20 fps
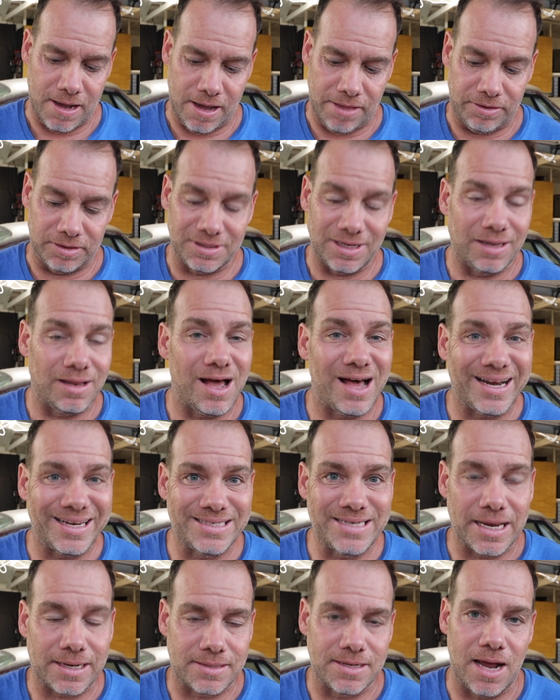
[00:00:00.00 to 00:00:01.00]
There's a lot of
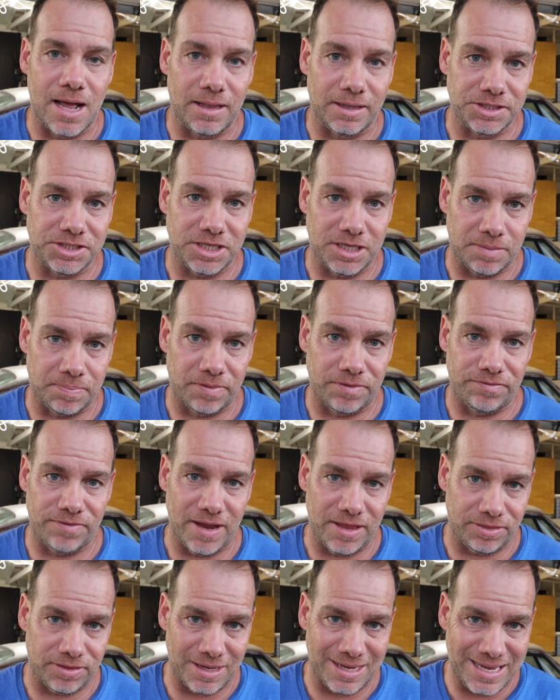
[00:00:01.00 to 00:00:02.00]
technology to
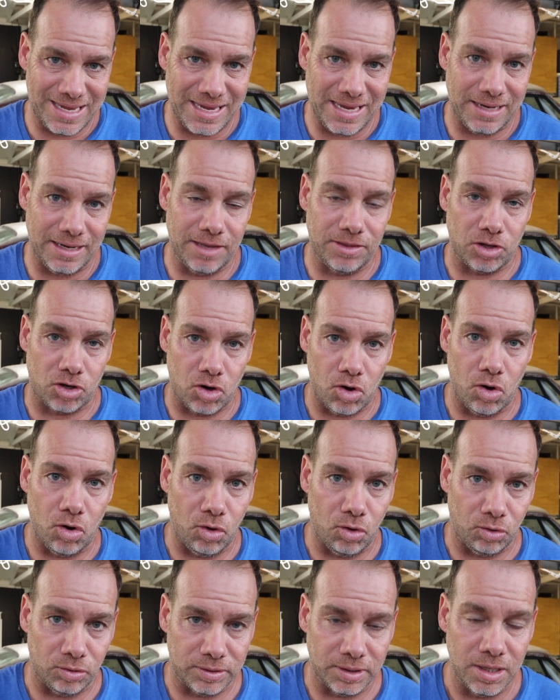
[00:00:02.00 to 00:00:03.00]
prevent the heat and the
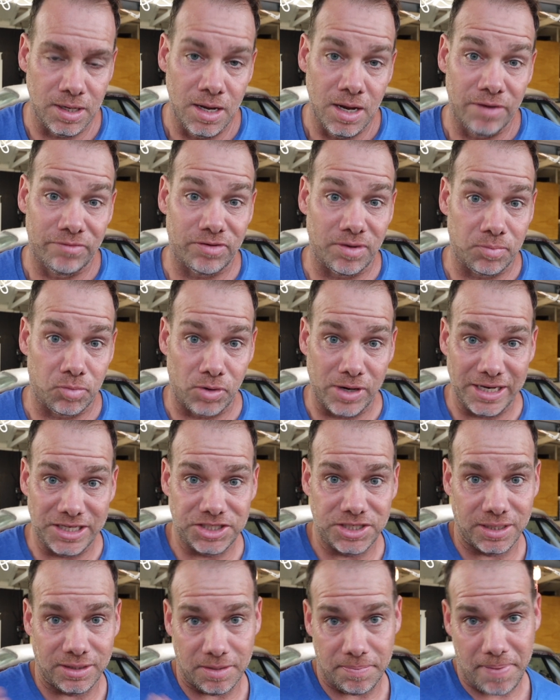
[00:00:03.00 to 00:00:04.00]
cold from
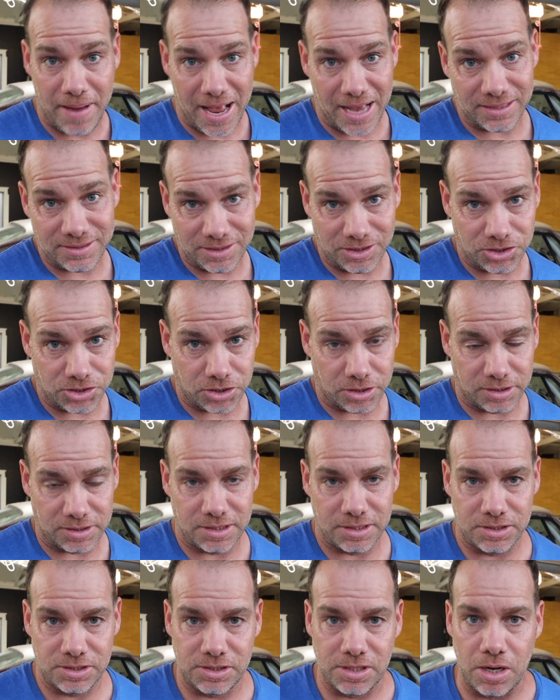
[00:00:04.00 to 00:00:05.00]
reaching the
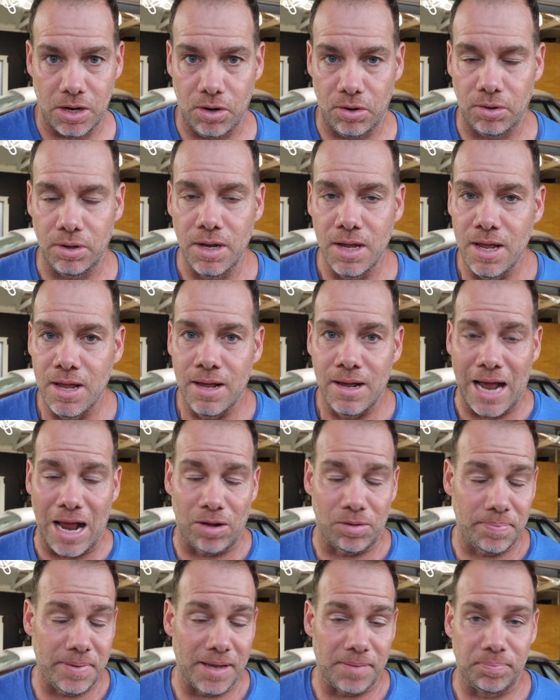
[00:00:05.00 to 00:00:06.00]
passengers. So I
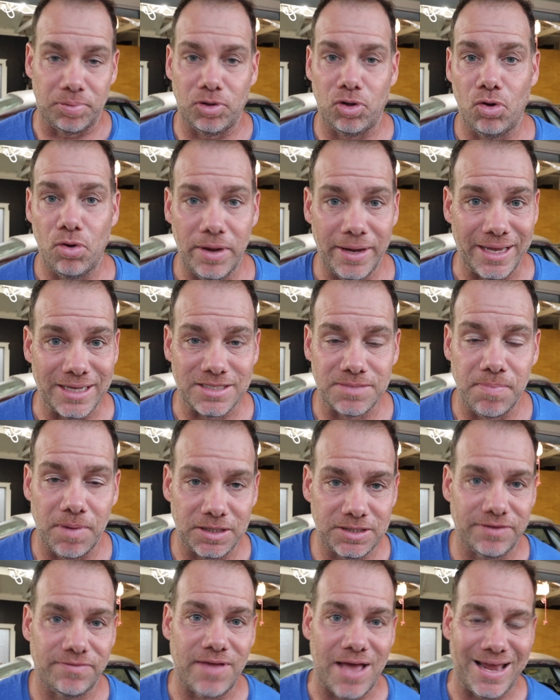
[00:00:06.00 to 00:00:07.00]
will be employing as
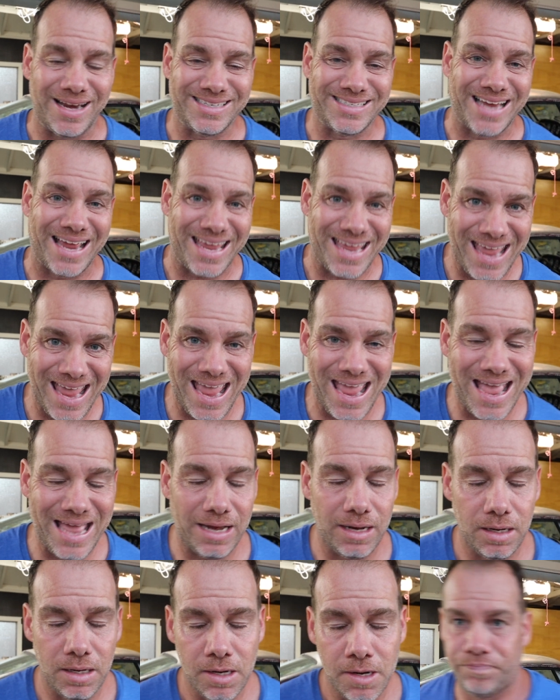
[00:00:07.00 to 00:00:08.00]
much of that as I can.